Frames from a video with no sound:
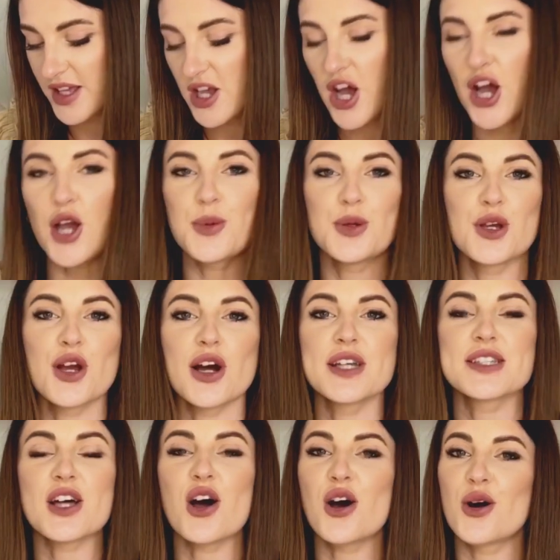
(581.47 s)
I hope you
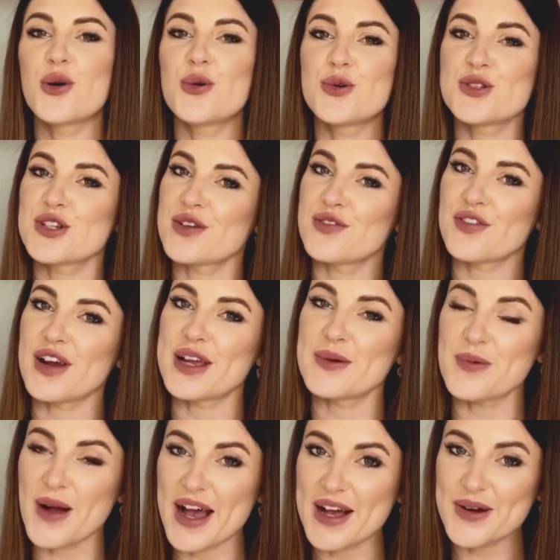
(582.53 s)
guys are all doing very
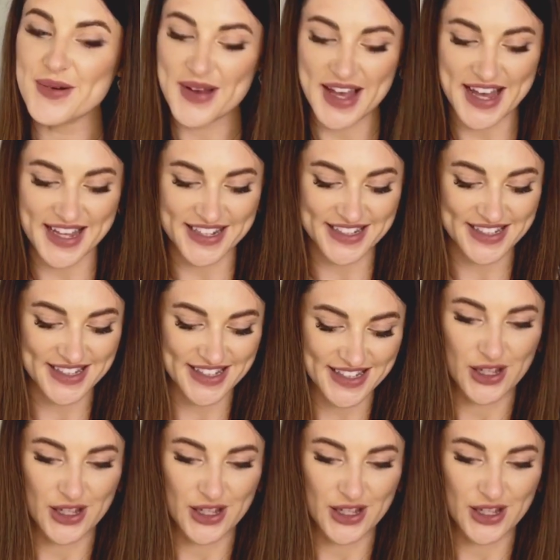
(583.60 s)
well and